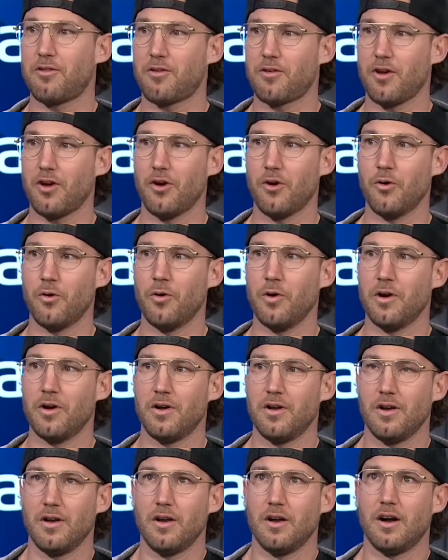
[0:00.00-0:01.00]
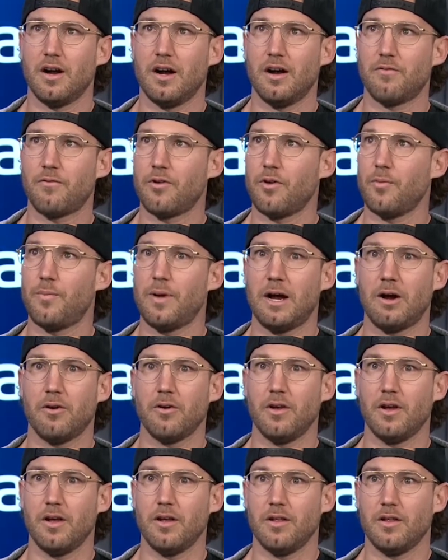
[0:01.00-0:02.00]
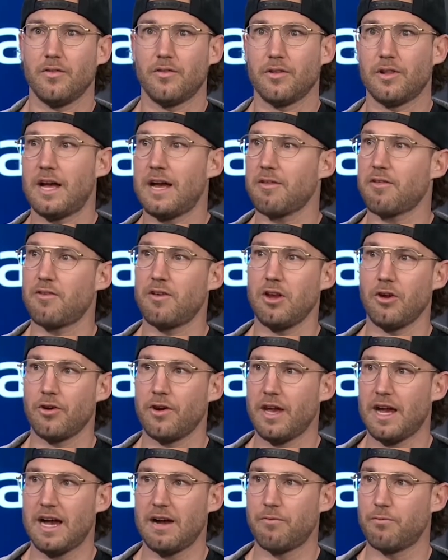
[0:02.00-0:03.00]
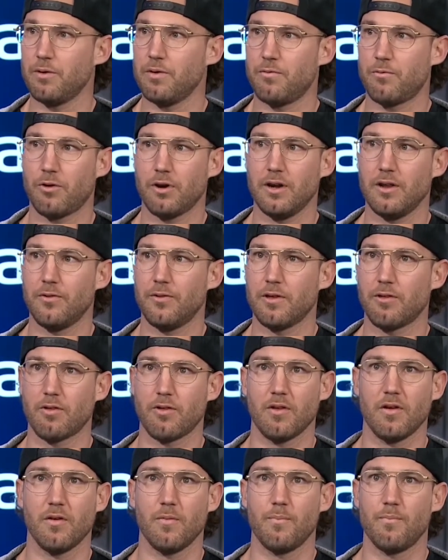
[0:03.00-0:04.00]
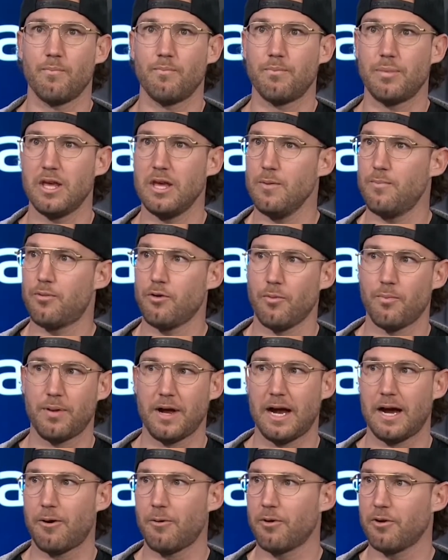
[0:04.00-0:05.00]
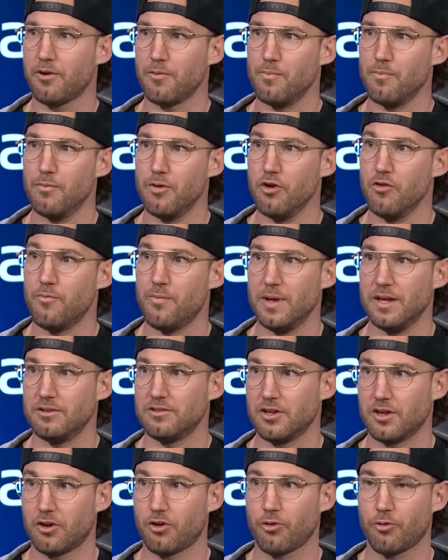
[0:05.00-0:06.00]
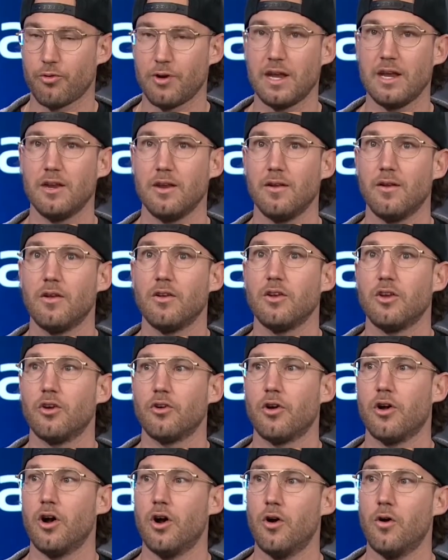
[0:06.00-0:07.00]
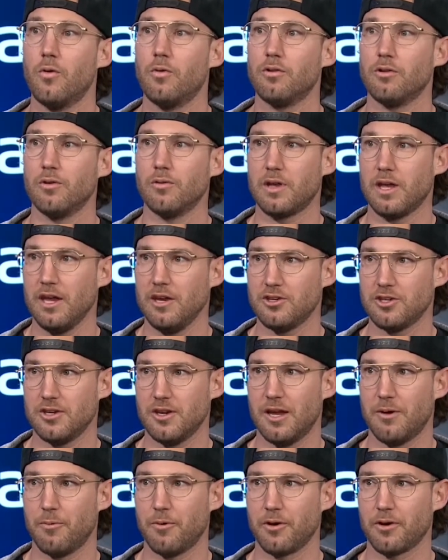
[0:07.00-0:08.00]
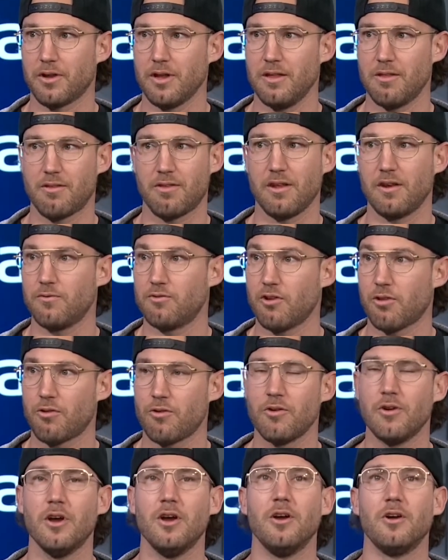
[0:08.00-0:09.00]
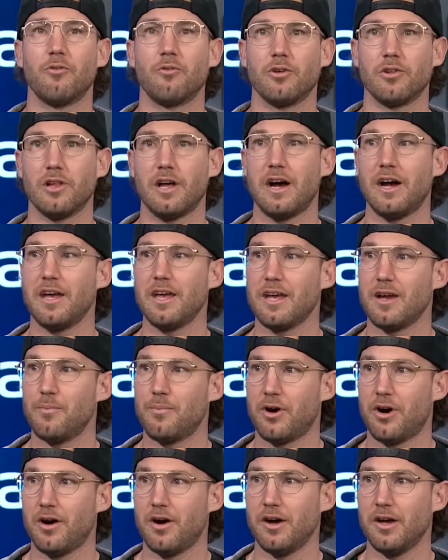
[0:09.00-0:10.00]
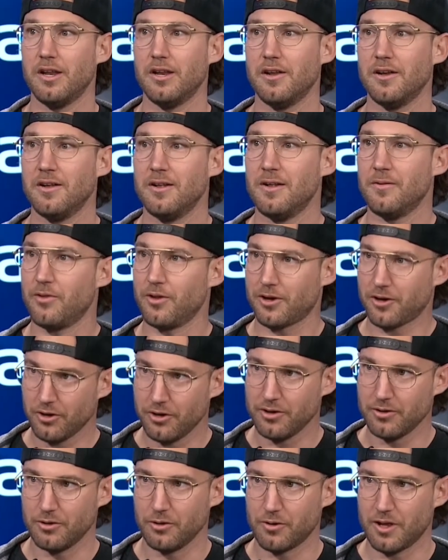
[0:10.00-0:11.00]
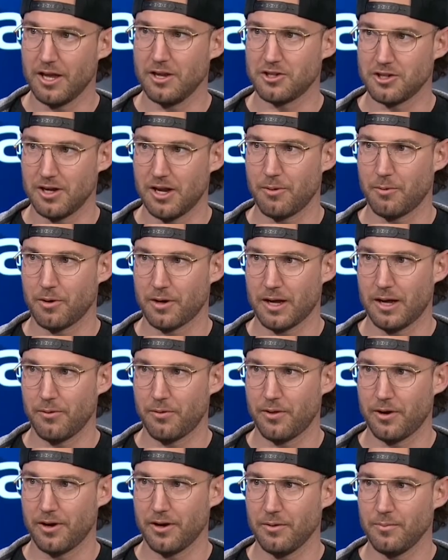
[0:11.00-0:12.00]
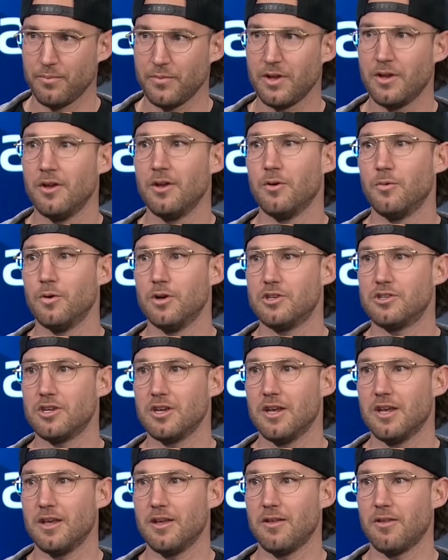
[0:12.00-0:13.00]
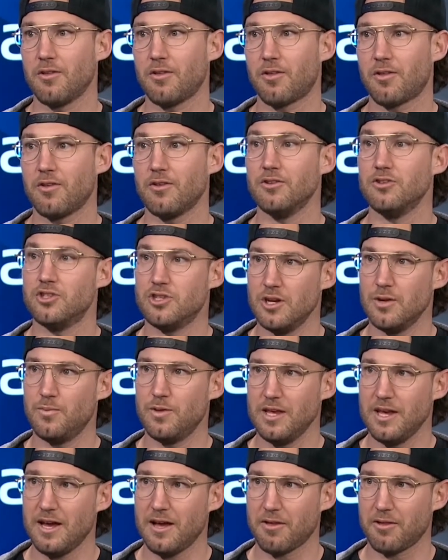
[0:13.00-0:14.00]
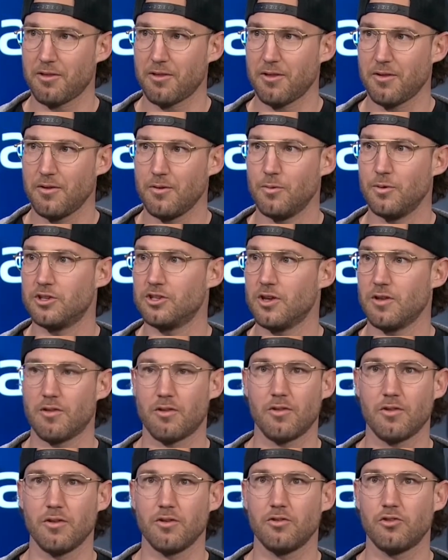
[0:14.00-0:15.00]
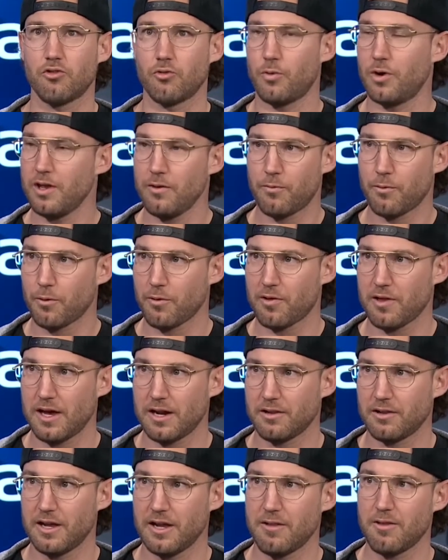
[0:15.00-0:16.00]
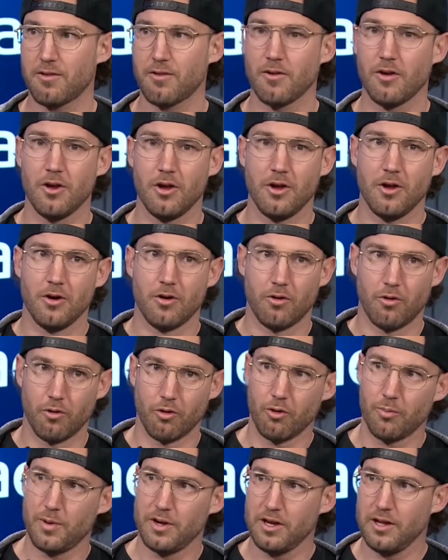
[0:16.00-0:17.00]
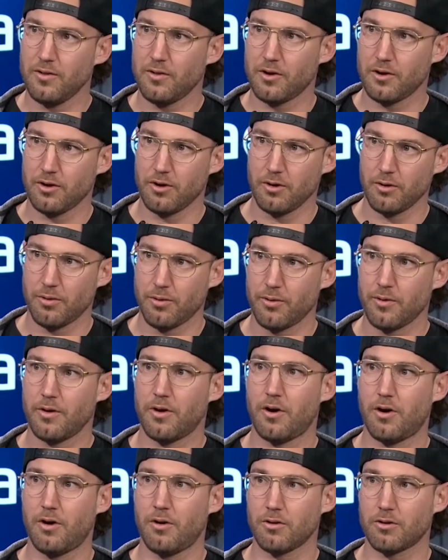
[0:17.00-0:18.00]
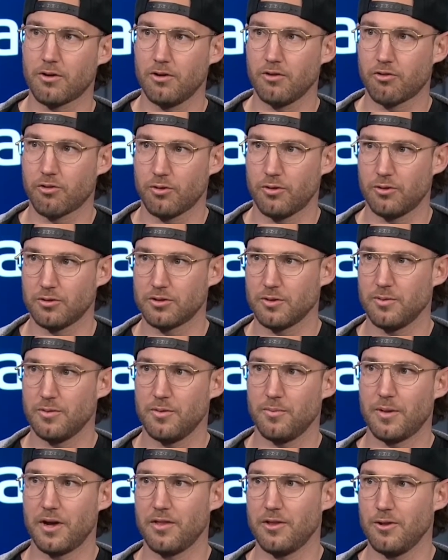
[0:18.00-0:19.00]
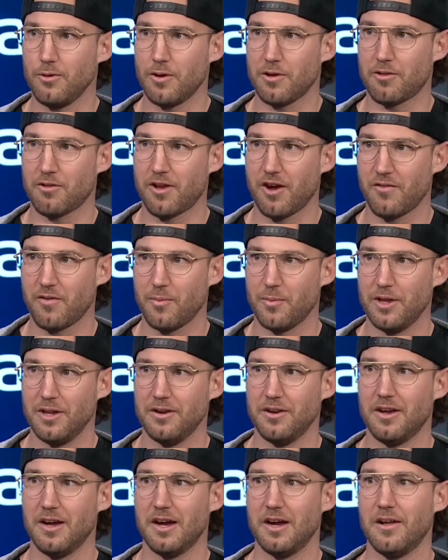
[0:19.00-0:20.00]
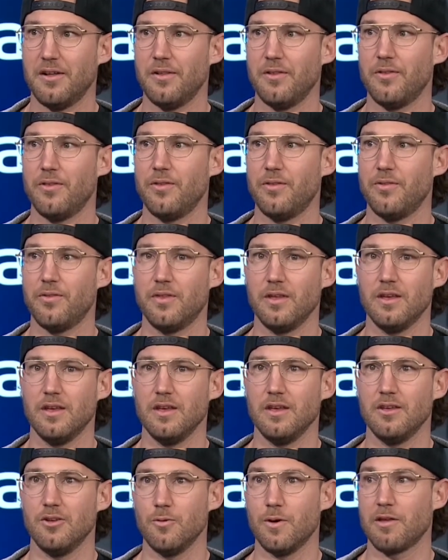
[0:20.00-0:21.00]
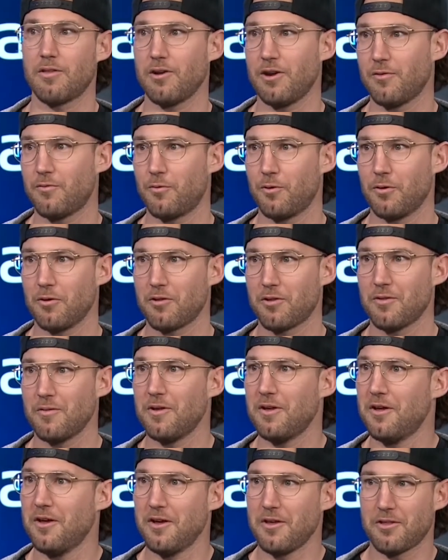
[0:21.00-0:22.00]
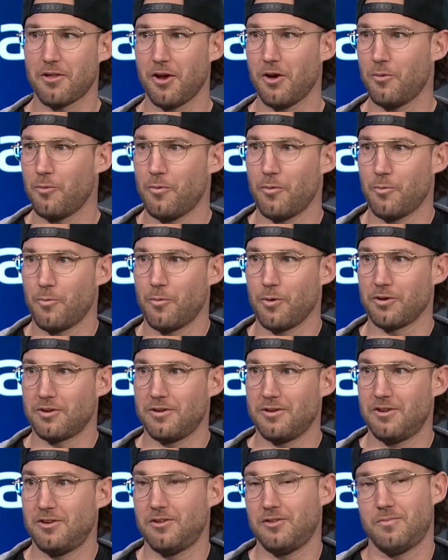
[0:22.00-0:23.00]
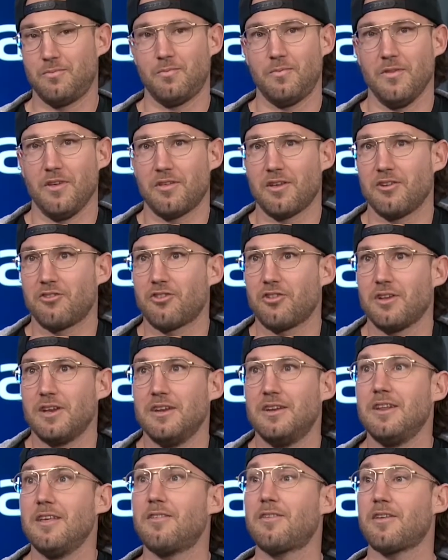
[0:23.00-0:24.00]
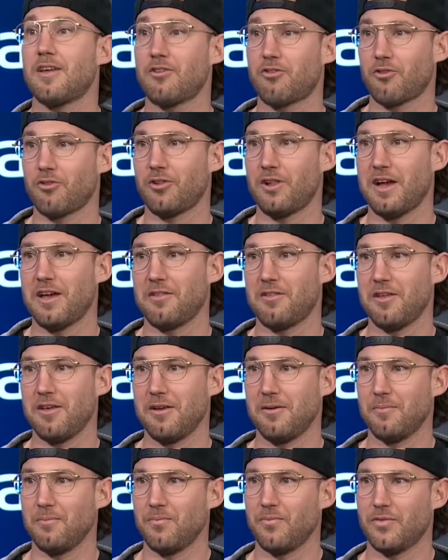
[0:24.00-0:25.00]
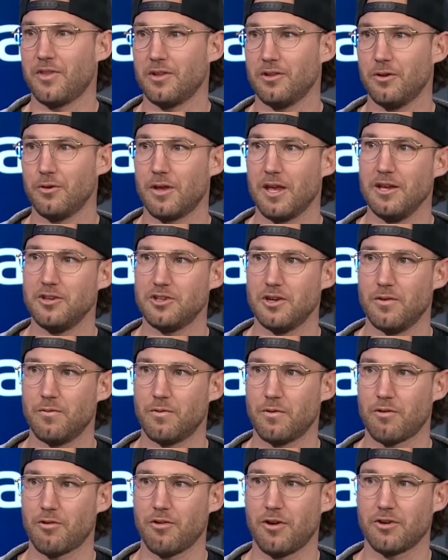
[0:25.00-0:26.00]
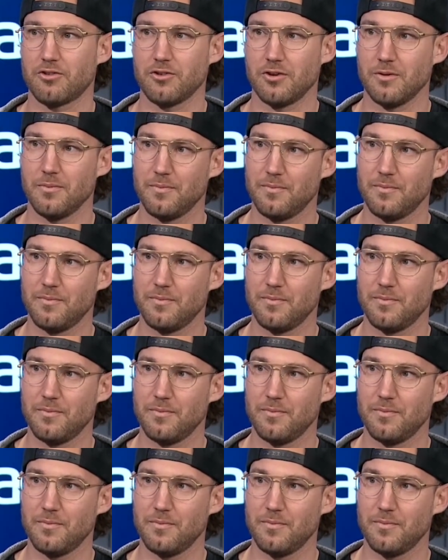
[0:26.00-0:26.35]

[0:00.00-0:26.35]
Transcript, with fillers: So uh, for about the last year and a half, we've created this people-powered movement to create your own location network instead of just relying upon the current location network out there, which is G P S, which is twenty-four satellites orbiting the Earth, all controlled by the U S government, uh, the U S Air Force. So we're essentially decentralizing the location infrastructure.